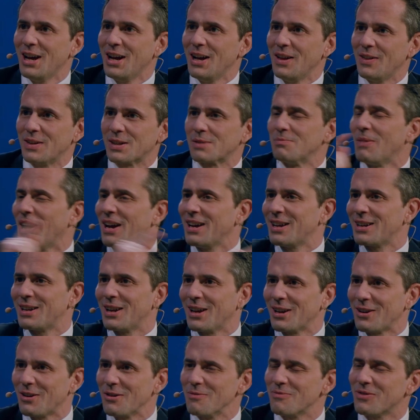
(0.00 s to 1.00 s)
this is my
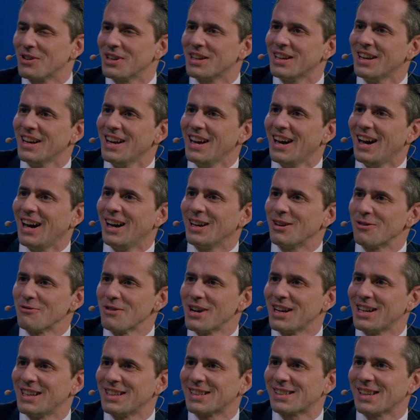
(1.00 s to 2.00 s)
headline hopefully, are you
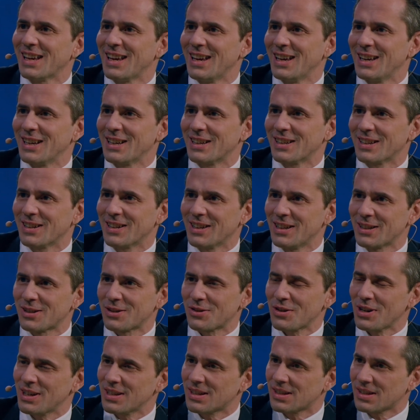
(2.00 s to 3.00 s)
really saying Liz
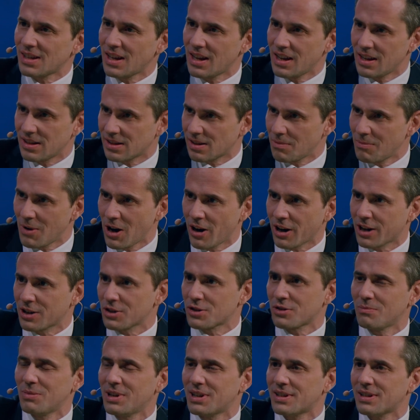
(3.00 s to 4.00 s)
Truss says America
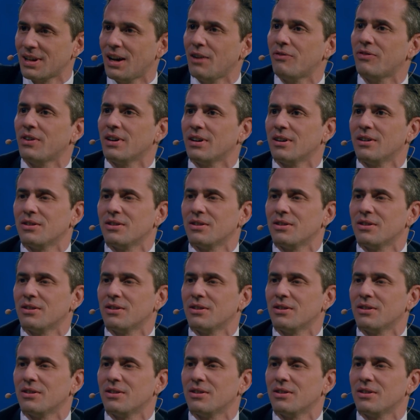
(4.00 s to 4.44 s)
should be tougher